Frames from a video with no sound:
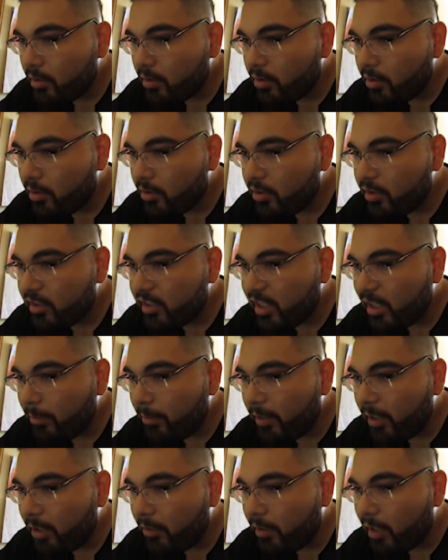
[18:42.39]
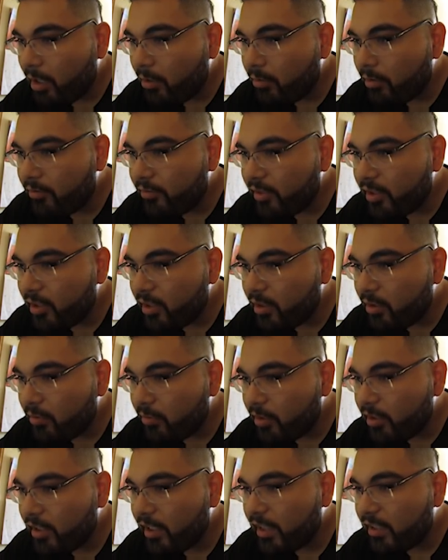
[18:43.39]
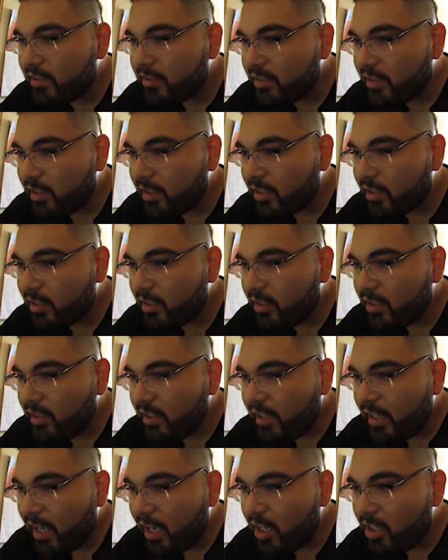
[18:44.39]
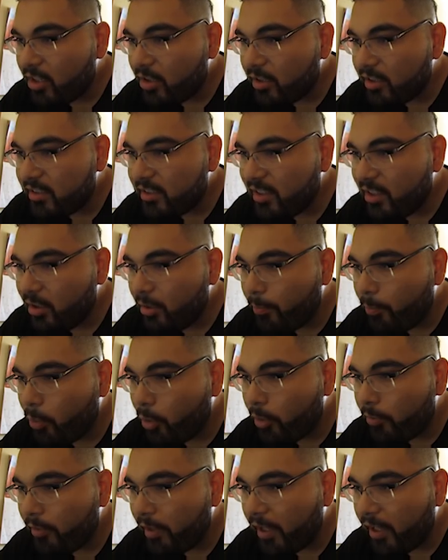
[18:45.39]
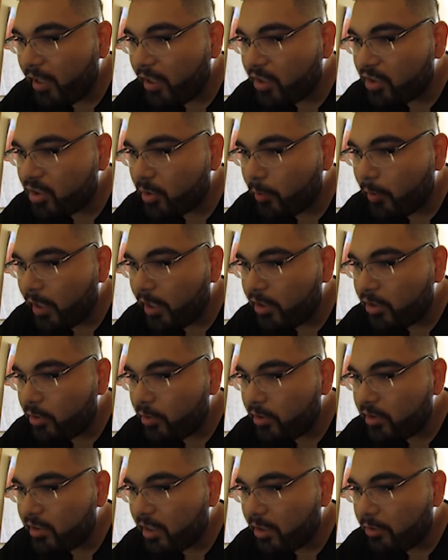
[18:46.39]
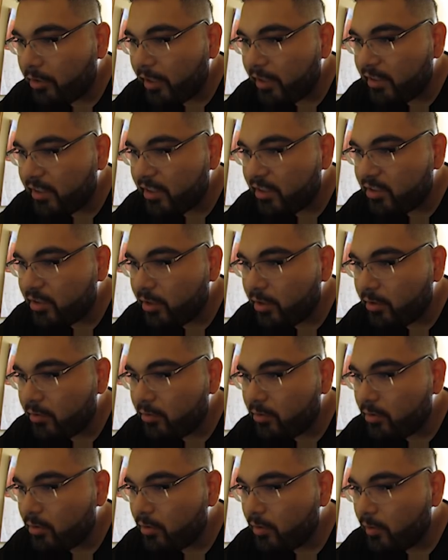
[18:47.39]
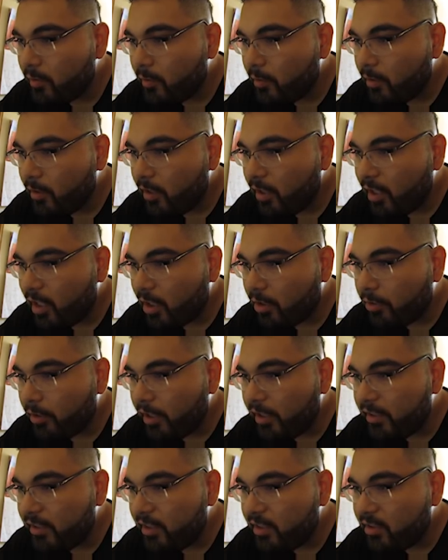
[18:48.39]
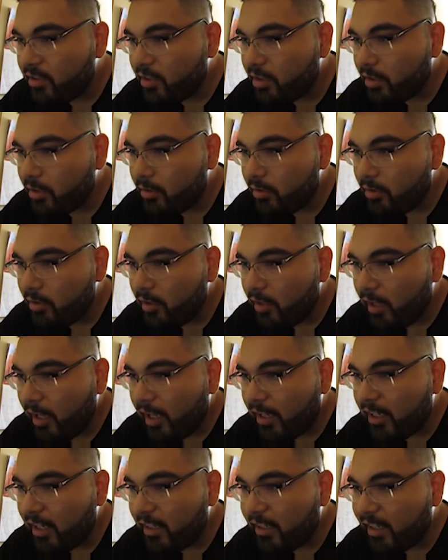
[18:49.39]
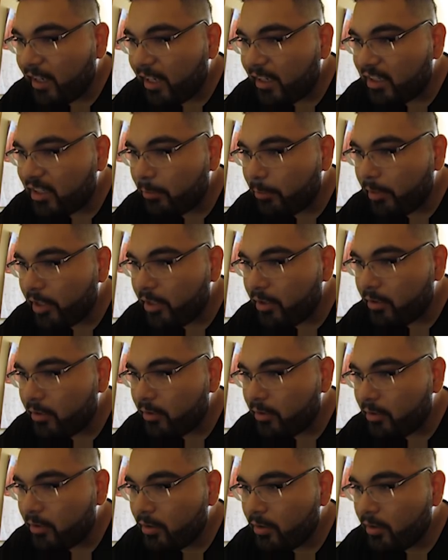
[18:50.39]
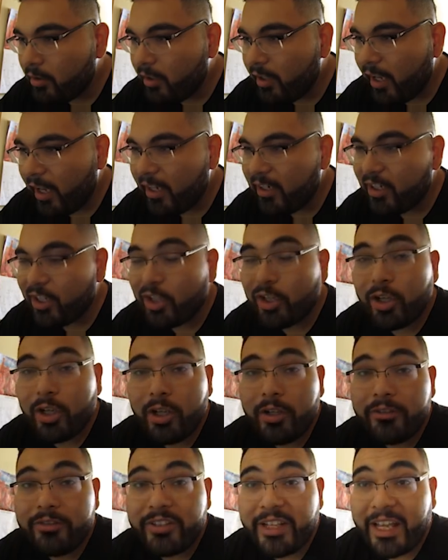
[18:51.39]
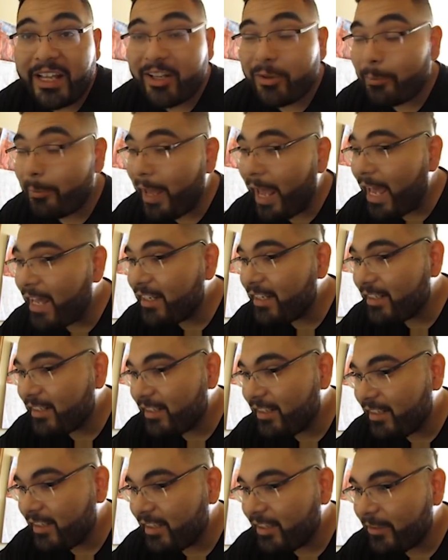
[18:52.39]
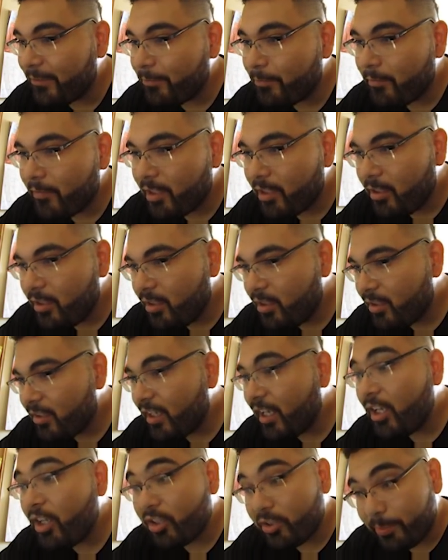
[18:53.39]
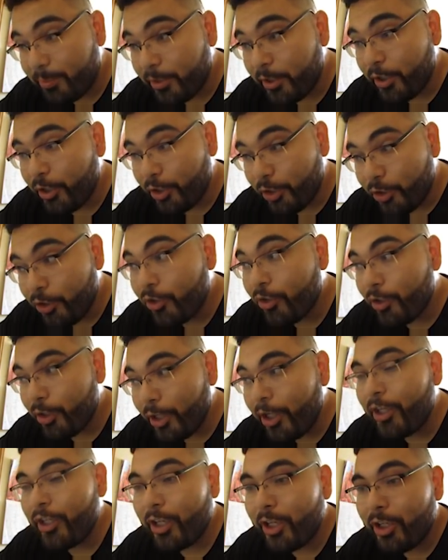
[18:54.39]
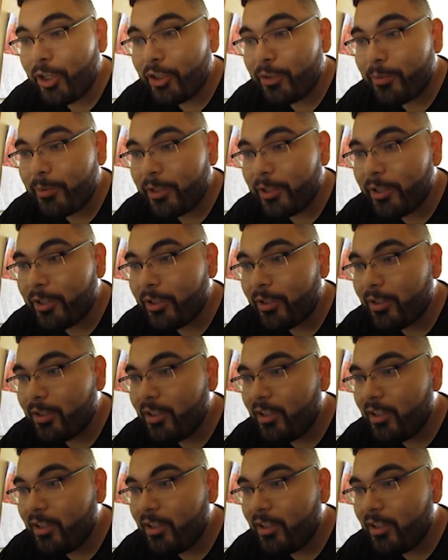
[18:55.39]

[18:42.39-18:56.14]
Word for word: You know, you just gotta play around with it. What do you guys think? I don't know, there's a little point right here. So what I do is I create this node, and I create this node, and then I take out the middle, and it curves it automatically. That looks pretty good, hey, that looks pretty good.